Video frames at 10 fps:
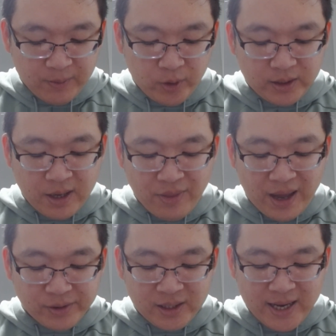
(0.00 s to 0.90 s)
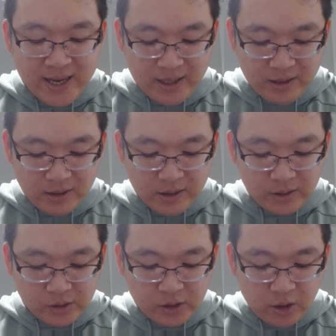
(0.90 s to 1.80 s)
I'm only 10,000 in,
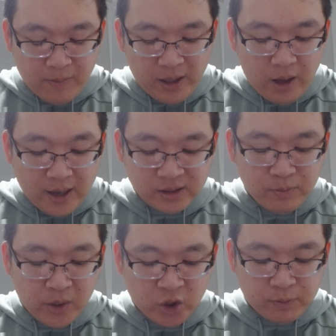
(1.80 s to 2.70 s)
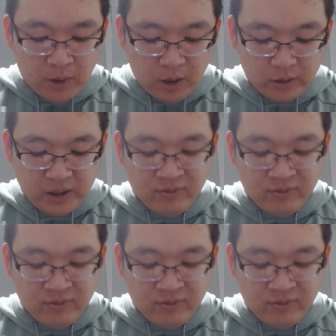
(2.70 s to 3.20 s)
so my loss is much smaller,